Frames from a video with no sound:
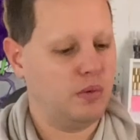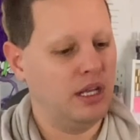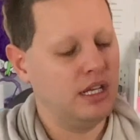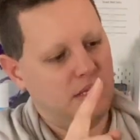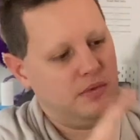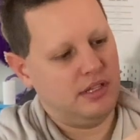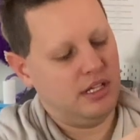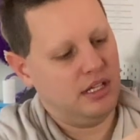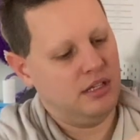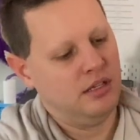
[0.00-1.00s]
one with
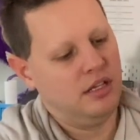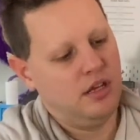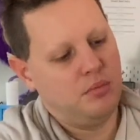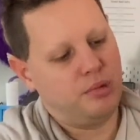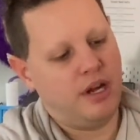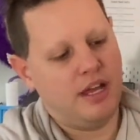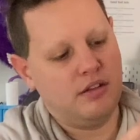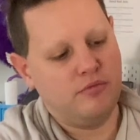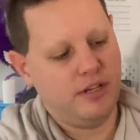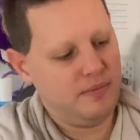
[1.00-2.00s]
the
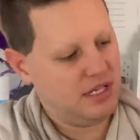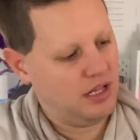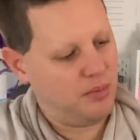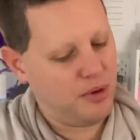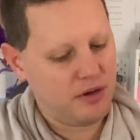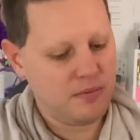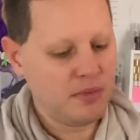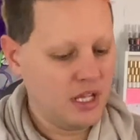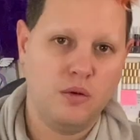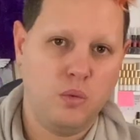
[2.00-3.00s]
brown rim down the
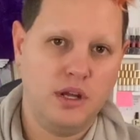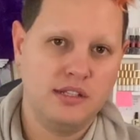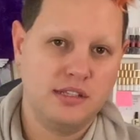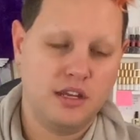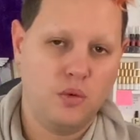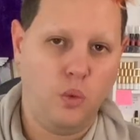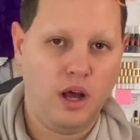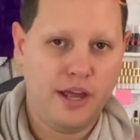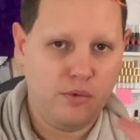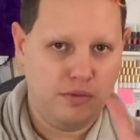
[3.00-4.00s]
bottom, the ones that are
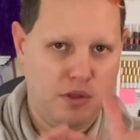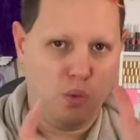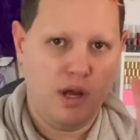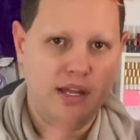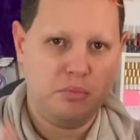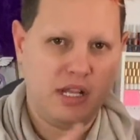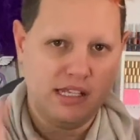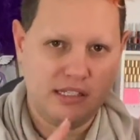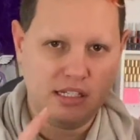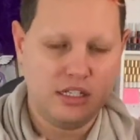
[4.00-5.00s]
white with the white
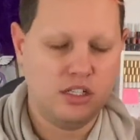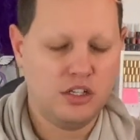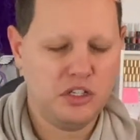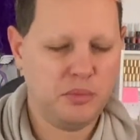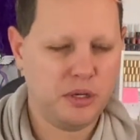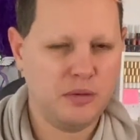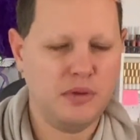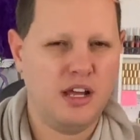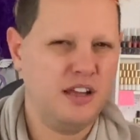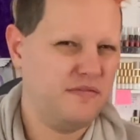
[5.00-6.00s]
plastic on the bottom.
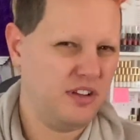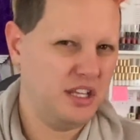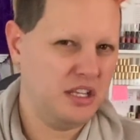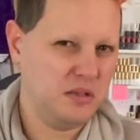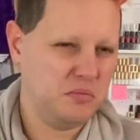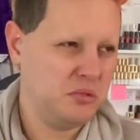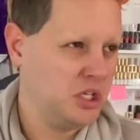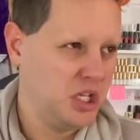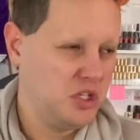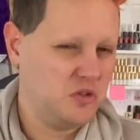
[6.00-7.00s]
I find them
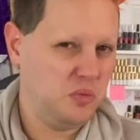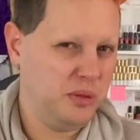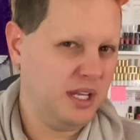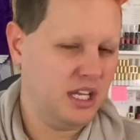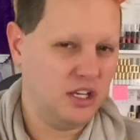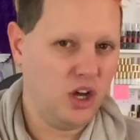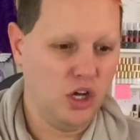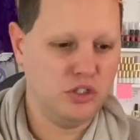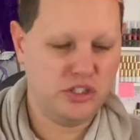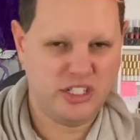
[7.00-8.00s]
to be an
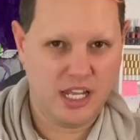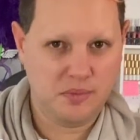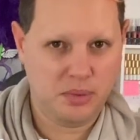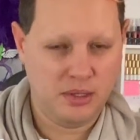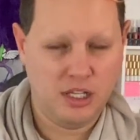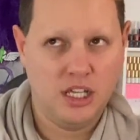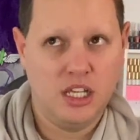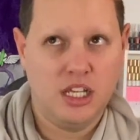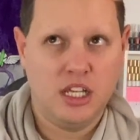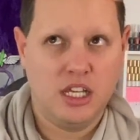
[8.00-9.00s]
odd shape,
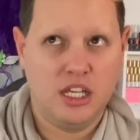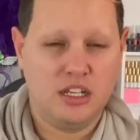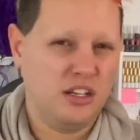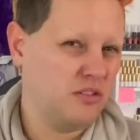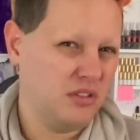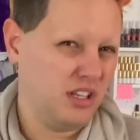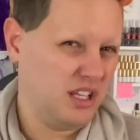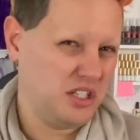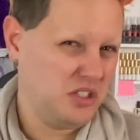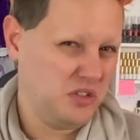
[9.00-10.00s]
and I don't really
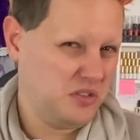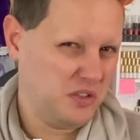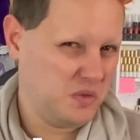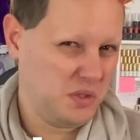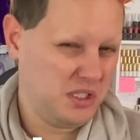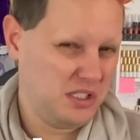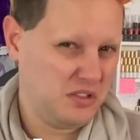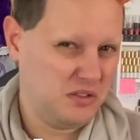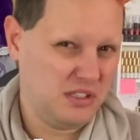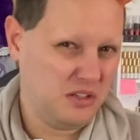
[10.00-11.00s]
like to use those ones
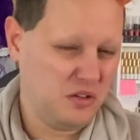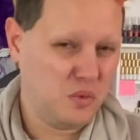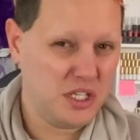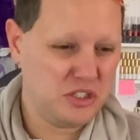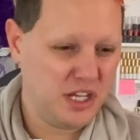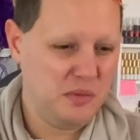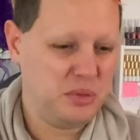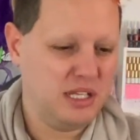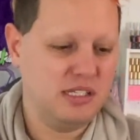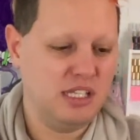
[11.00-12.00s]
because they're a weird shape,
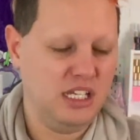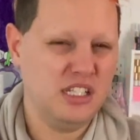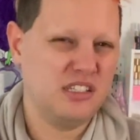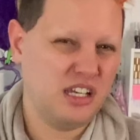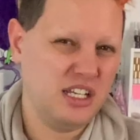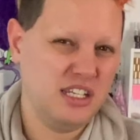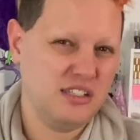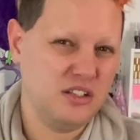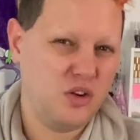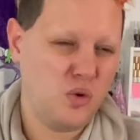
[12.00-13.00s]
plus the inside
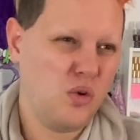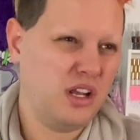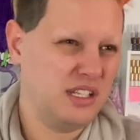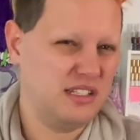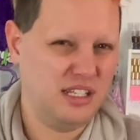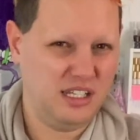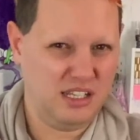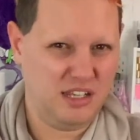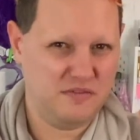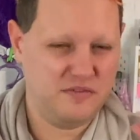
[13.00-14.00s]
isn't cork, it's like
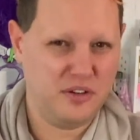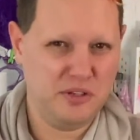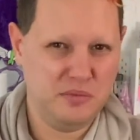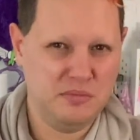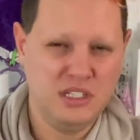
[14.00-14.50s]
that foam